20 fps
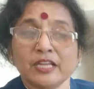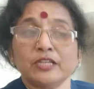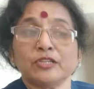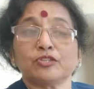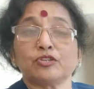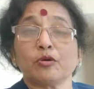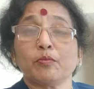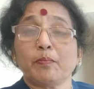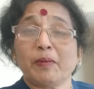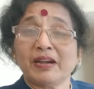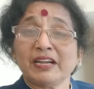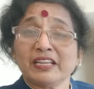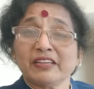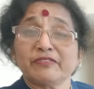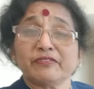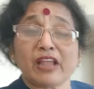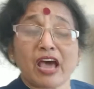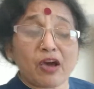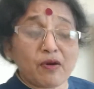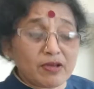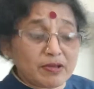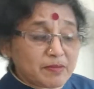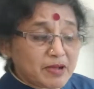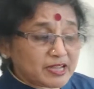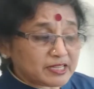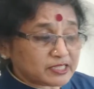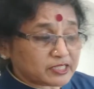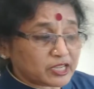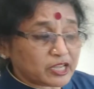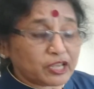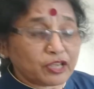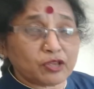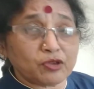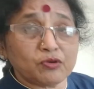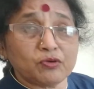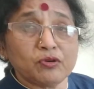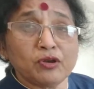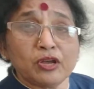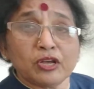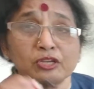So, but now I'm asking
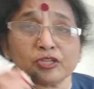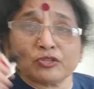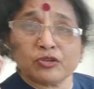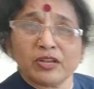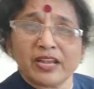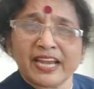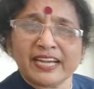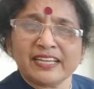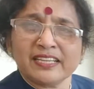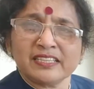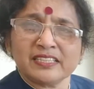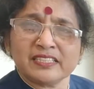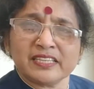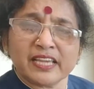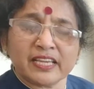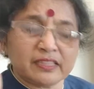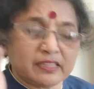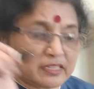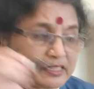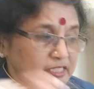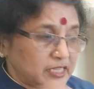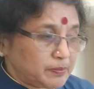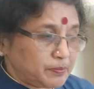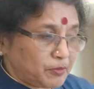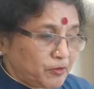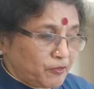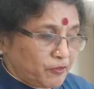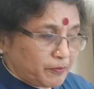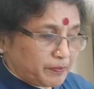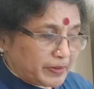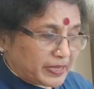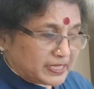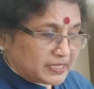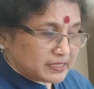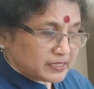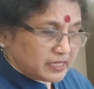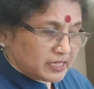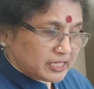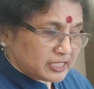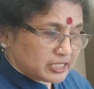you, so let us take the tip of a
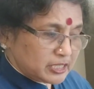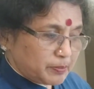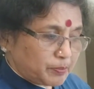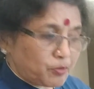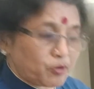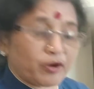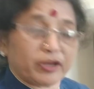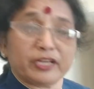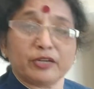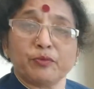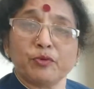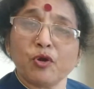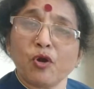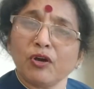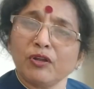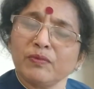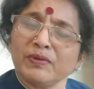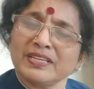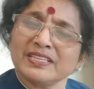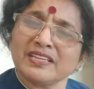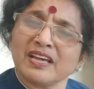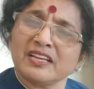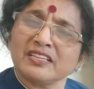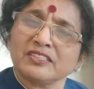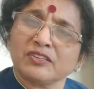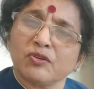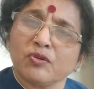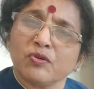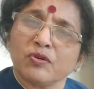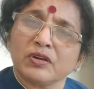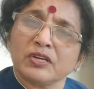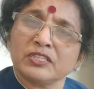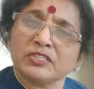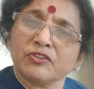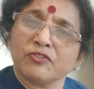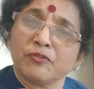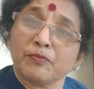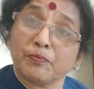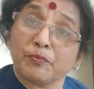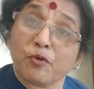pencil is a point. We always ask locus
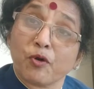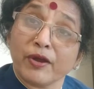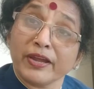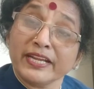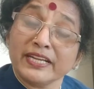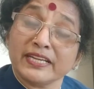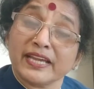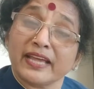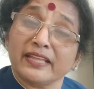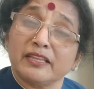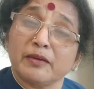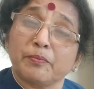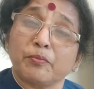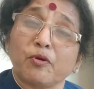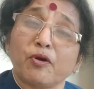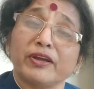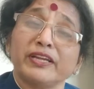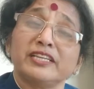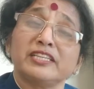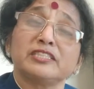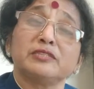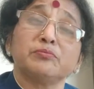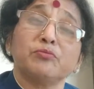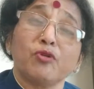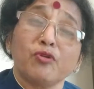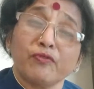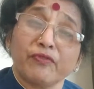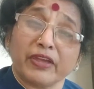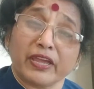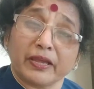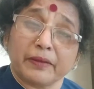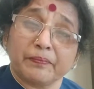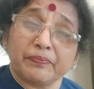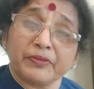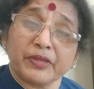of a point, and the point is moving.